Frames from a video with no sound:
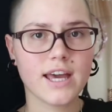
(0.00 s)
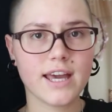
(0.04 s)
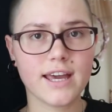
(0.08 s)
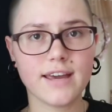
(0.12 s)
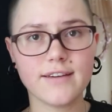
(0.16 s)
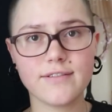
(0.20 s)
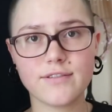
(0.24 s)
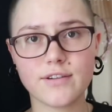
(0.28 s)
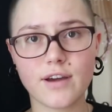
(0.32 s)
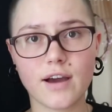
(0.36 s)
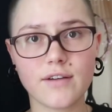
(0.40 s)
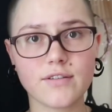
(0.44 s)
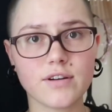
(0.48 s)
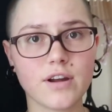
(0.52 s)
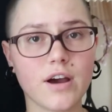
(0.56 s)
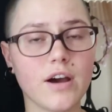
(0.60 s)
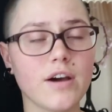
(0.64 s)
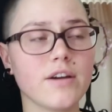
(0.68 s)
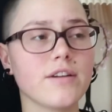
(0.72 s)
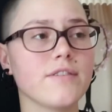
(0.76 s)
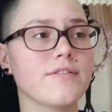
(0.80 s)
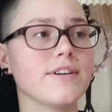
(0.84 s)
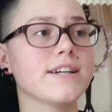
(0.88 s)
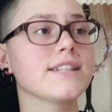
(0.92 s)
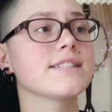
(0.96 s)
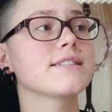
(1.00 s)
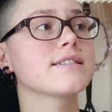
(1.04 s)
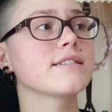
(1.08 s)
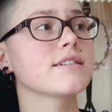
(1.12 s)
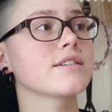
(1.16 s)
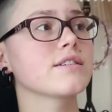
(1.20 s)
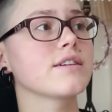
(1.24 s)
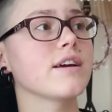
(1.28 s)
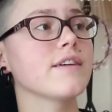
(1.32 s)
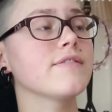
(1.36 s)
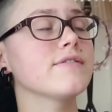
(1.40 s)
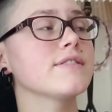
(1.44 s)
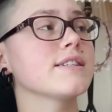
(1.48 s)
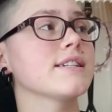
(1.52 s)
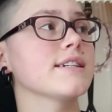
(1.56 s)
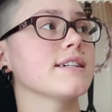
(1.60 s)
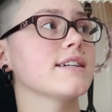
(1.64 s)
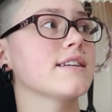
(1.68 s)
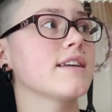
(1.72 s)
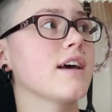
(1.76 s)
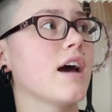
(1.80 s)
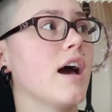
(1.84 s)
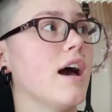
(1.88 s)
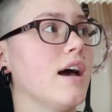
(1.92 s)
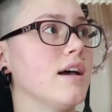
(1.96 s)
If you haven't heard of it,
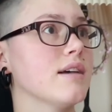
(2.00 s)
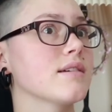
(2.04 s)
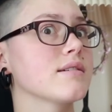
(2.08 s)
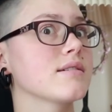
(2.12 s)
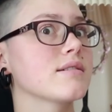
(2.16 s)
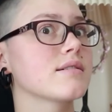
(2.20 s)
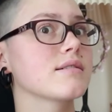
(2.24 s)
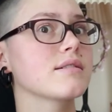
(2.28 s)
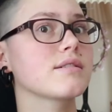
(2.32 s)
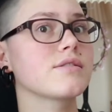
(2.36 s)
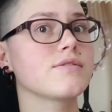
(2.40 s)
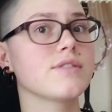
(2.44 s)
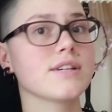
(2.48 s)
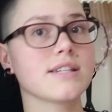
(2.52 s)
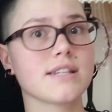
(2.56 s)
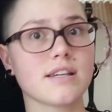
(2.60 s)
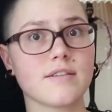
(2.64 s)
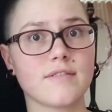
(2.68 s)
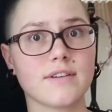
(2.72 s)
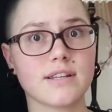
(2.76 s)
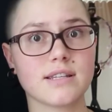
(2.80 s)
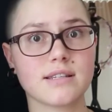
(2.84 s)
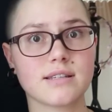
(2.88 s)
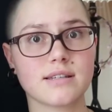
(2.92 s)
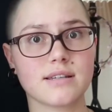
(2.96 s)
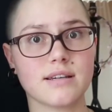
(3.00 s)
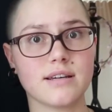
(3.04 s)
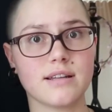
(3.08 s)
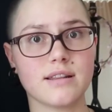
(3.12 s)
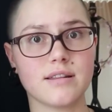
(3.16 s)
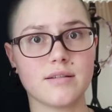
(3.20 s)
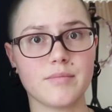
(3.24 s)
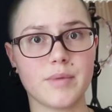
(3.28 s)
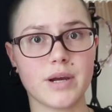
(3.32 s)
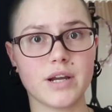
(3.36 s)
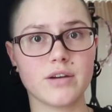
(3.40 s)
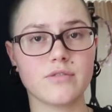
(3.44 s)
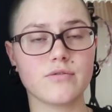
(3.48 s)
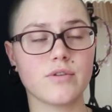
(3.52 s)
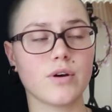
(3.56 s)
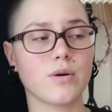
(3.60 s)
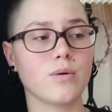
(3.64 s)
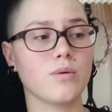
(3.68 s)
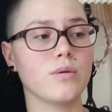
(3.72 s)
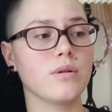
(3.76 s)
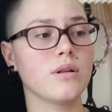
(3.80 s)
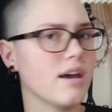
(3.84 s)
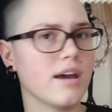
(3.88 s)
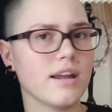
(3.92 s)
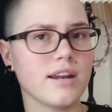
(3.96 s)
Gifted has Chris Evans in the main role,